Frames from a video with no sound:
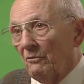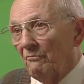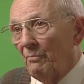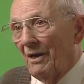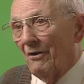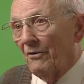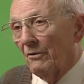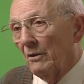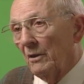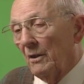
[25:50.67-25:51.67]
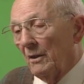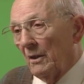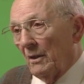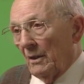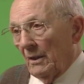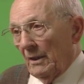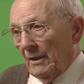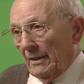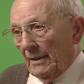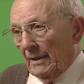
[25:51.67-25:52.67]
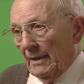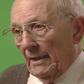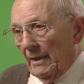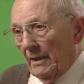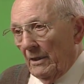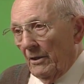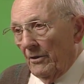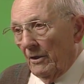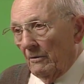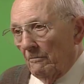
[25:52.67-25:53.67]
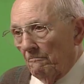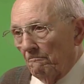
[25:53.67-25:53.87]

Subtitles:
of barrier. And